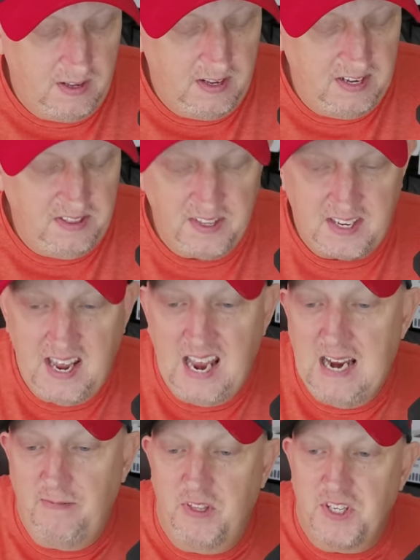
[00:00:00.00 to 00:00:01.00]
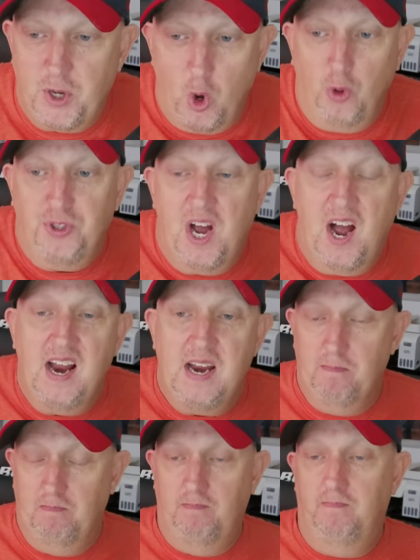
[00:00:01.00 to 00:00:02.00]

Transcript: in the cave this whole time.